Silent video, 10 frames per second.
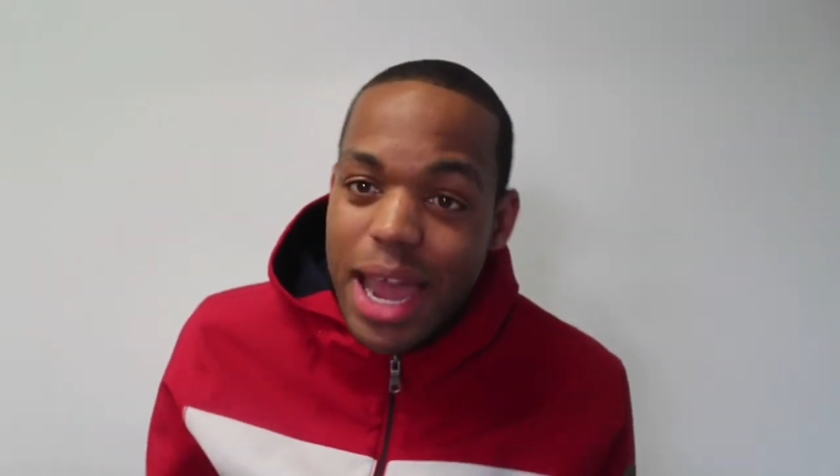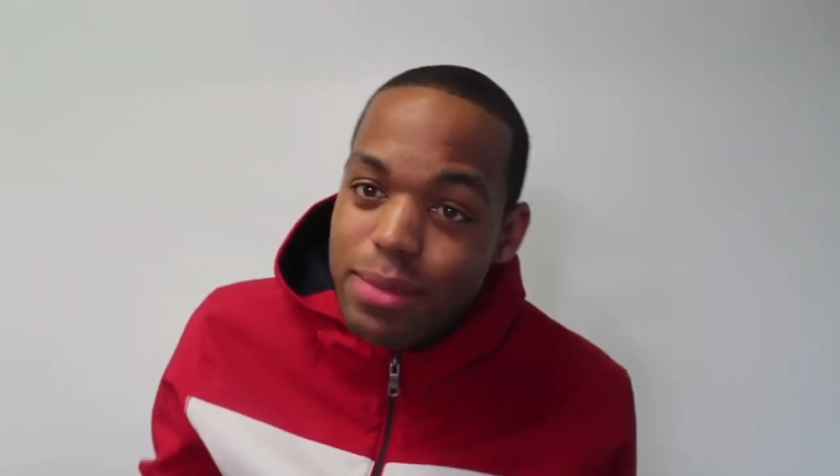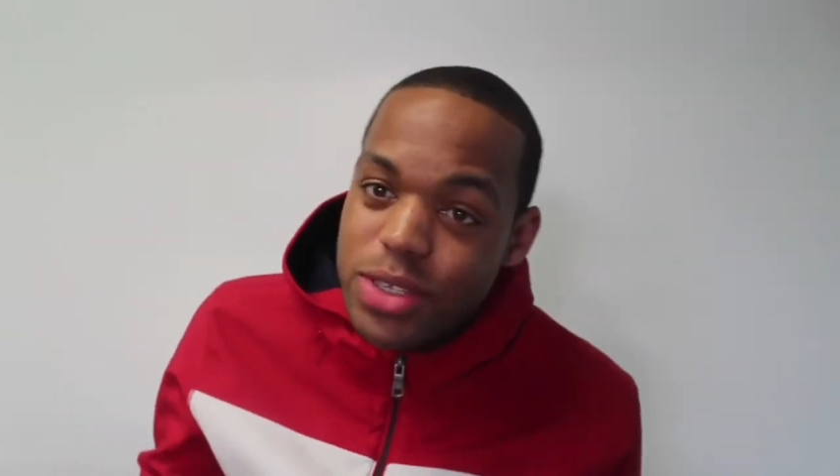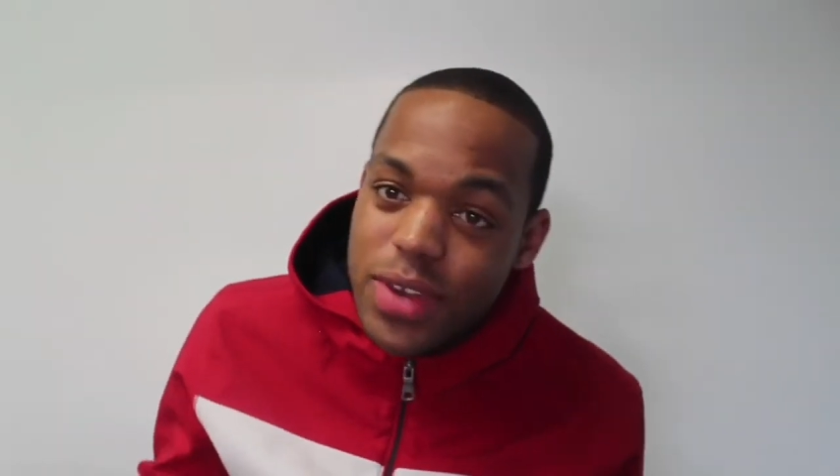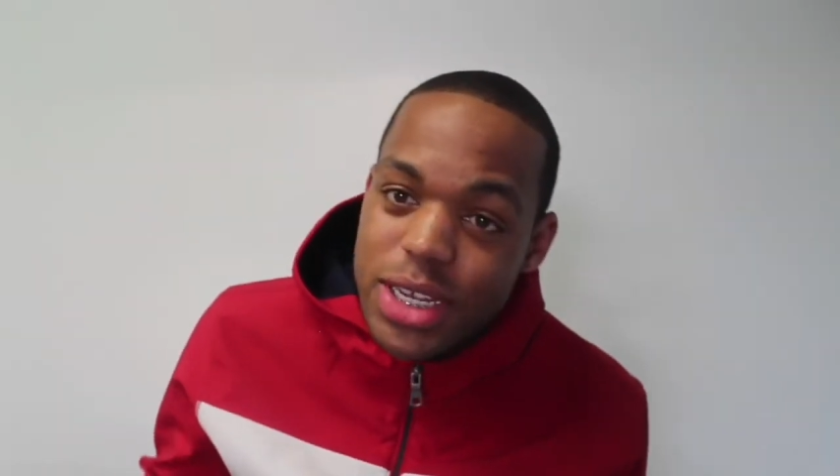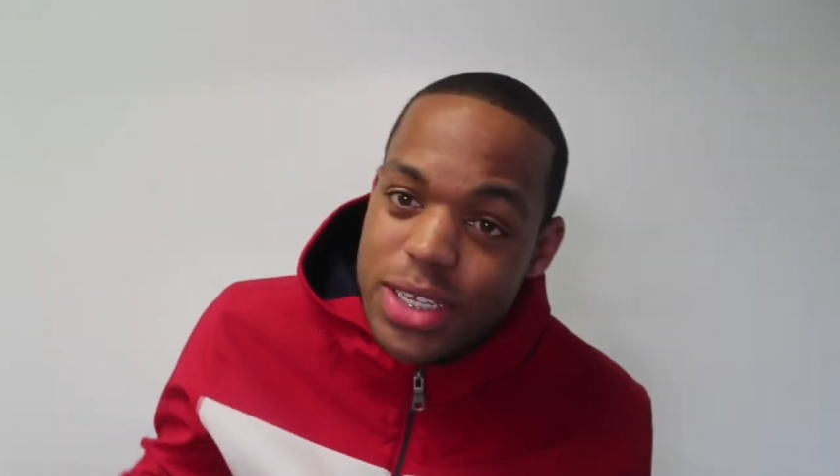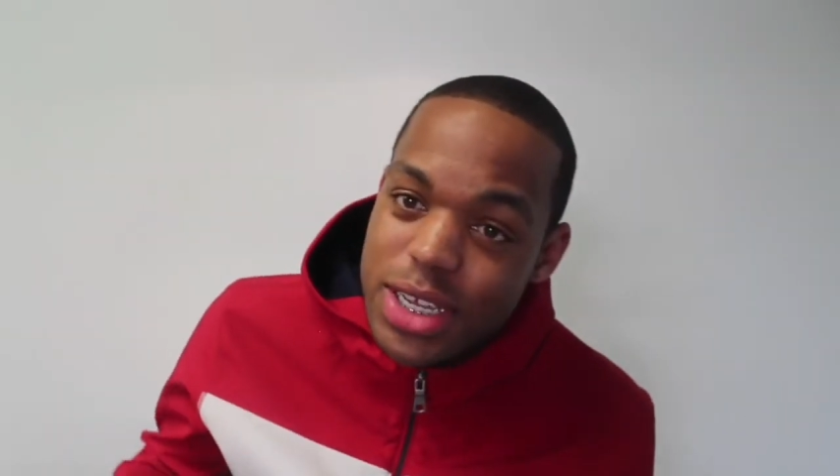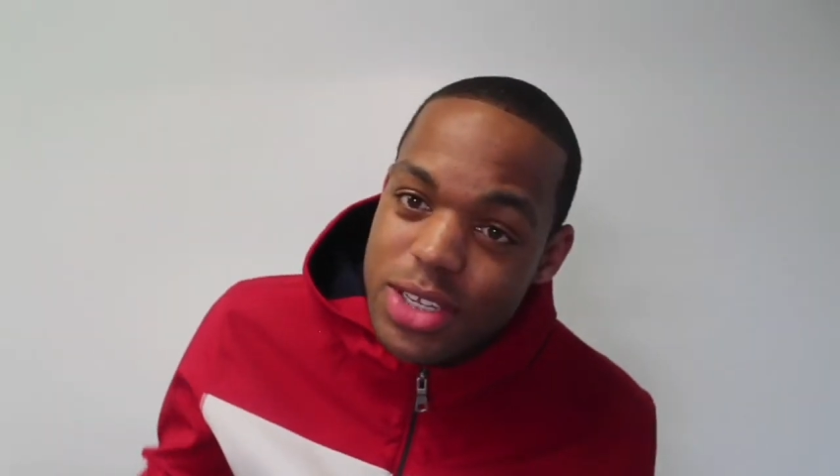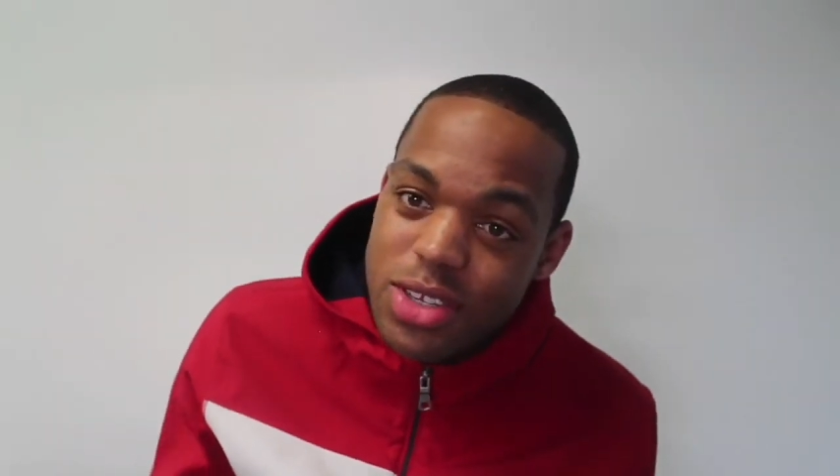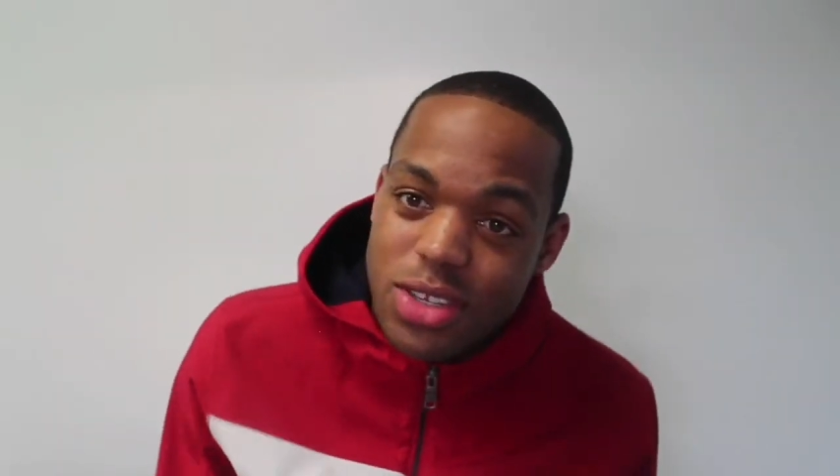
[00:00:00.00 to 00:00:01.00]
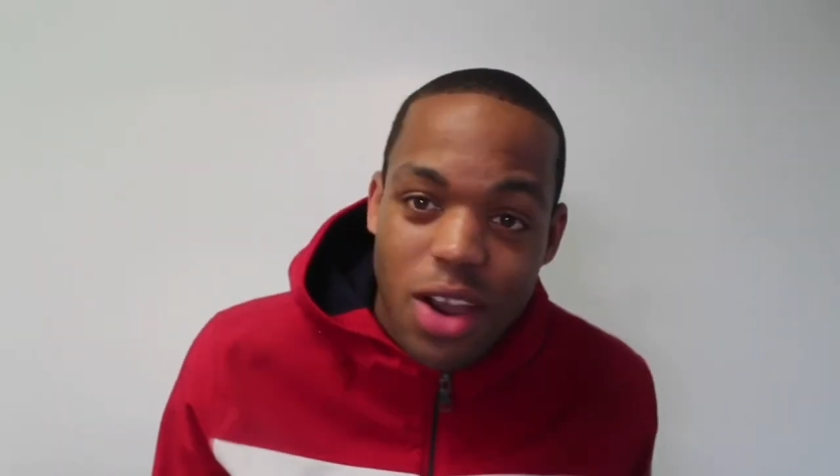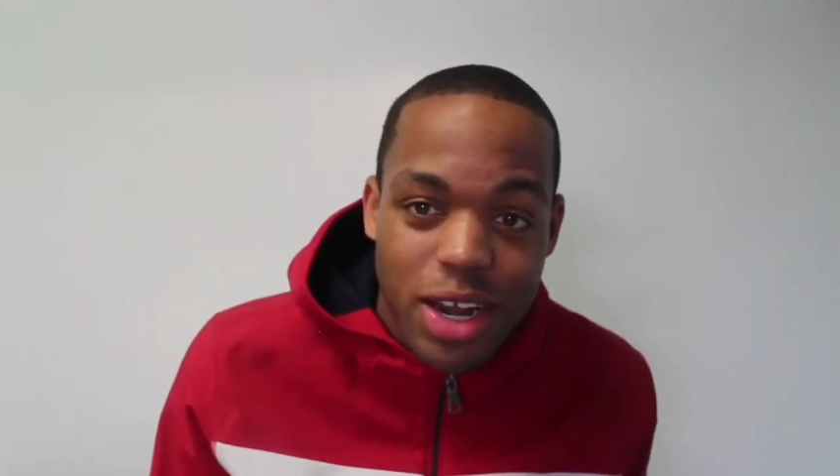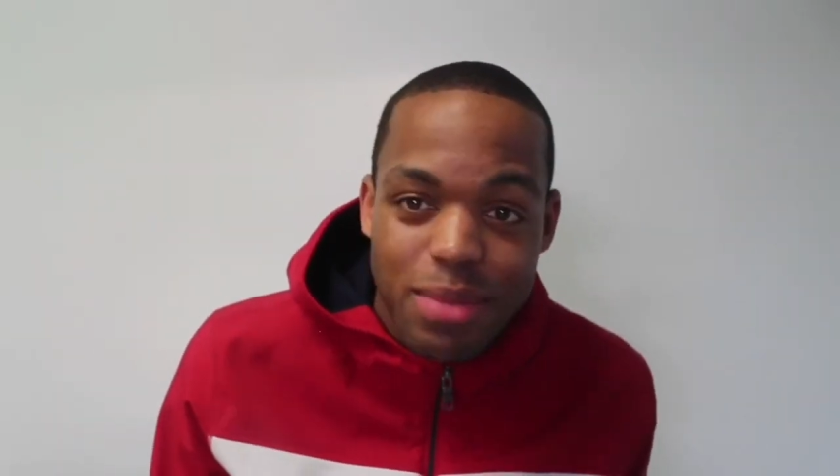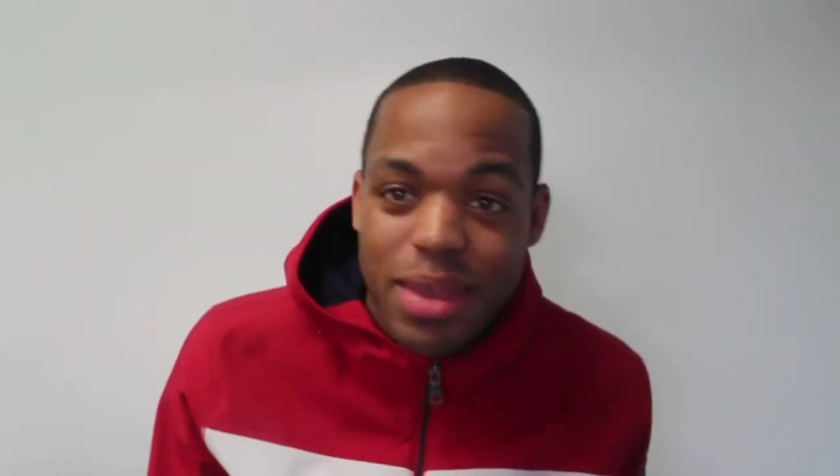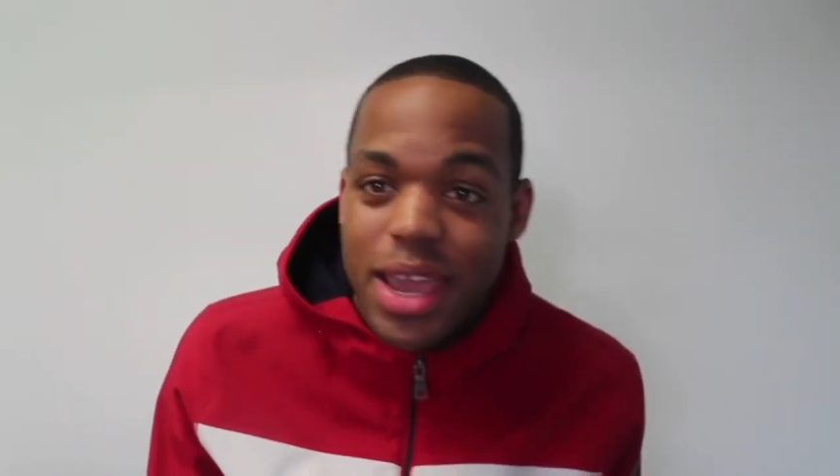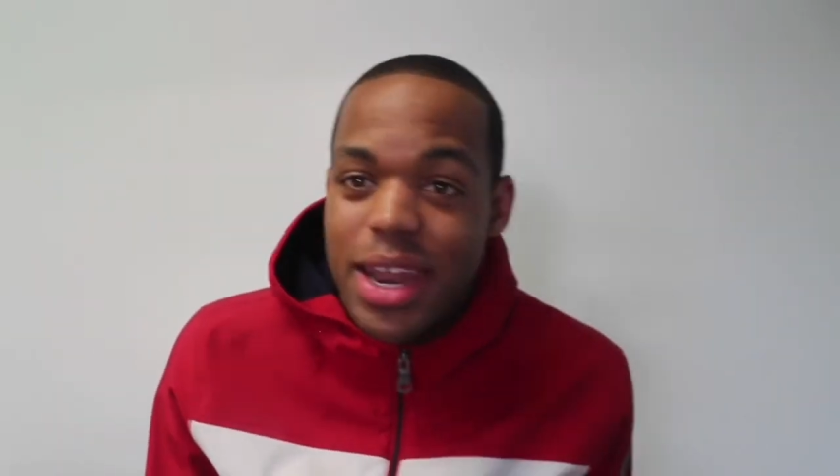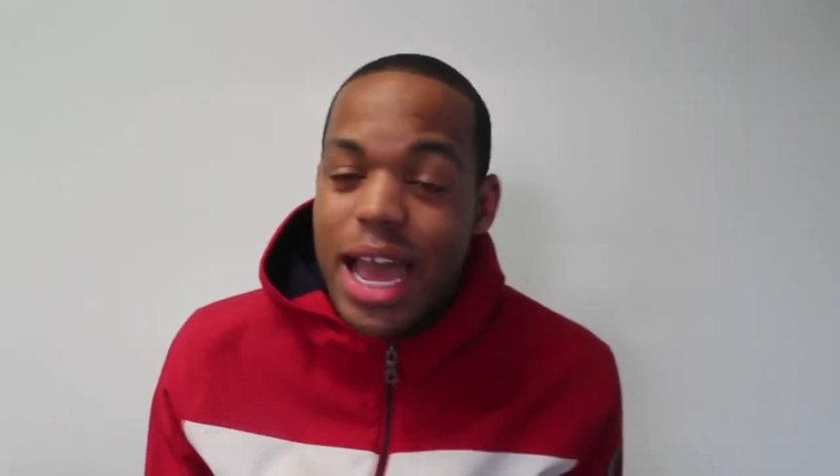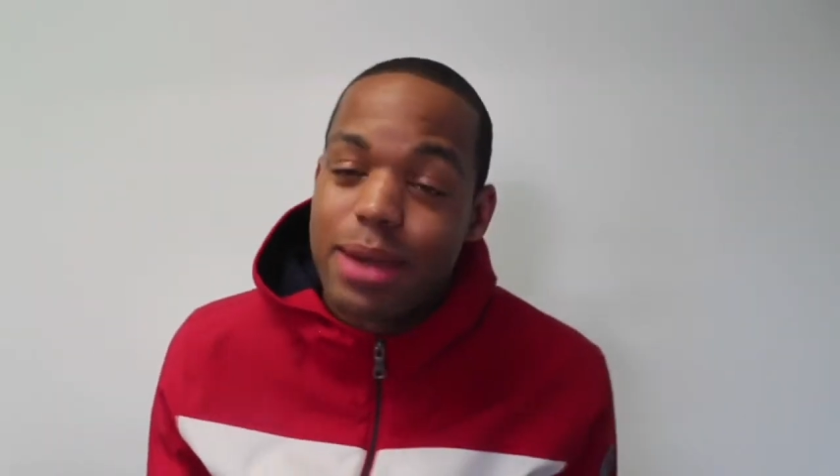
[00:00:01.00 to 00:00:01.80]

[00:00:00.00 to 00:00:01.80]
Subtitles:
I was ready to get started, man.